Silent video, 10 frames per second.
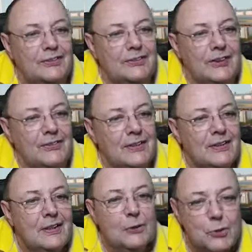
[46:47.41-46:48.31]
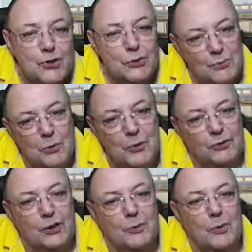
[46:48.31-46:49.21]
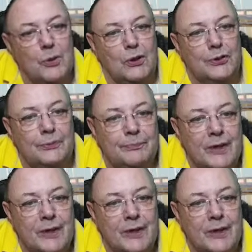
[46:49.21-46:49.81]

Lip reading: Sarah, what's your multi-syllable word?"